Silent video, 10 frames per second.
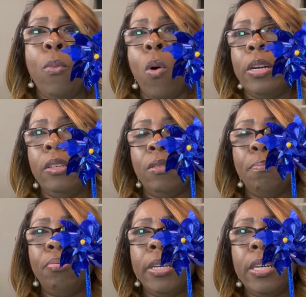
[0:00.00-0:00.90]
wanted
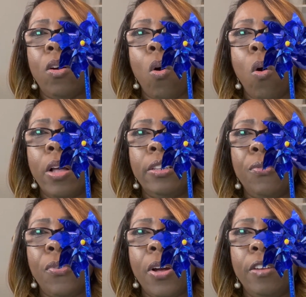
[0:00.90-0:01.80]
to print on
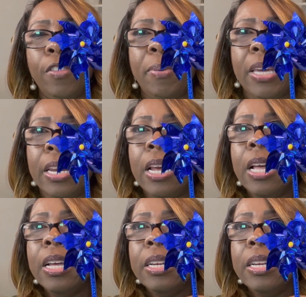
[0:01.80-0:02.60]
the front of the pen?